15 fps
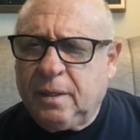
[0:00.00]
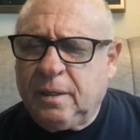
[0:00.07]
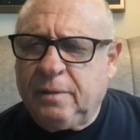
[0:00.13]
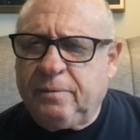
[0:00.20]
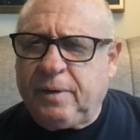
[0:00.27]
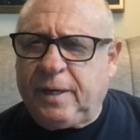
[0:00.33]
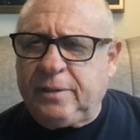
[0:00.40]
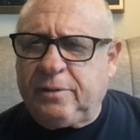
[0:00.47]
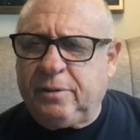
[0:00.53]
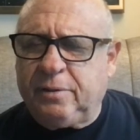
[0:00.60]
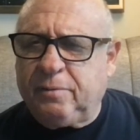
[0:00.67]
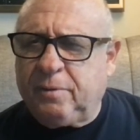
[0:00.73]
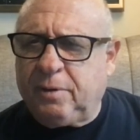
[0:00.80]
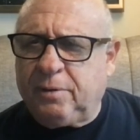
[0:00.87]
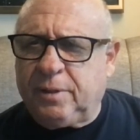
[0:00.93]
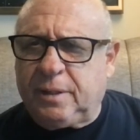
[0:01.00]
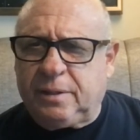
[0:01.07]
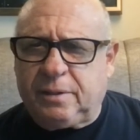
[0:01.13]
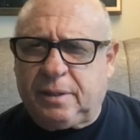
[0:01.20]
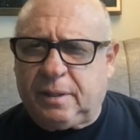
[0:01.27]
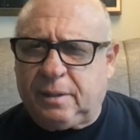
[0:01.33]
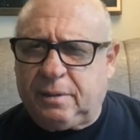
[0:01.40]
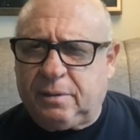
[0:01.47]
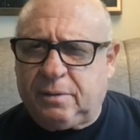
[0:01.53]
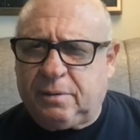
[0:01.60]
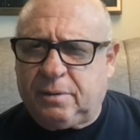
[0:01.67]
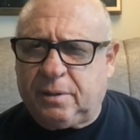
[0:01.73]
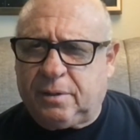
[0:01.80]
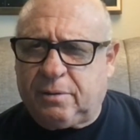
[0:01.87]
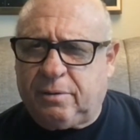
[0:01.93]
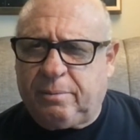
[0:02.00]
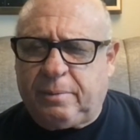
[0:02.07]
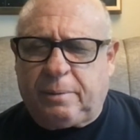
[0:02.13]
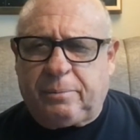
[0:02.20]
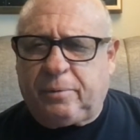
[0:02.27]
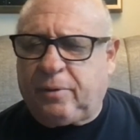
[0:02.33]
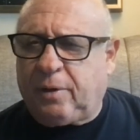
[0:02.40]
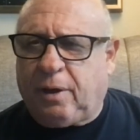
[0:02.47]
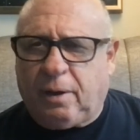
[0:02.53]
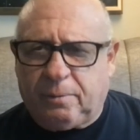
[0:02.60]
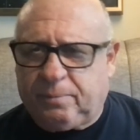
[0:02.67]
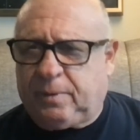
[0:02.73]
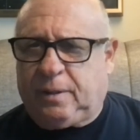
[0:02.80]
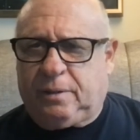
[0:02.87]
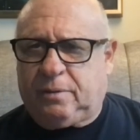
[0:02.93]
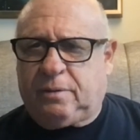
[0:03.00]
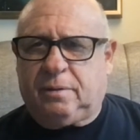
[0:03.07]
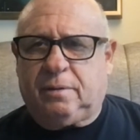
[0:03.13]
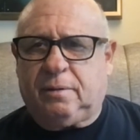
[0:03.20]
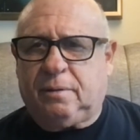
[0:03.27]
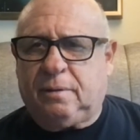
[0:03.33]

Advice to devotees is just to remember the obvious,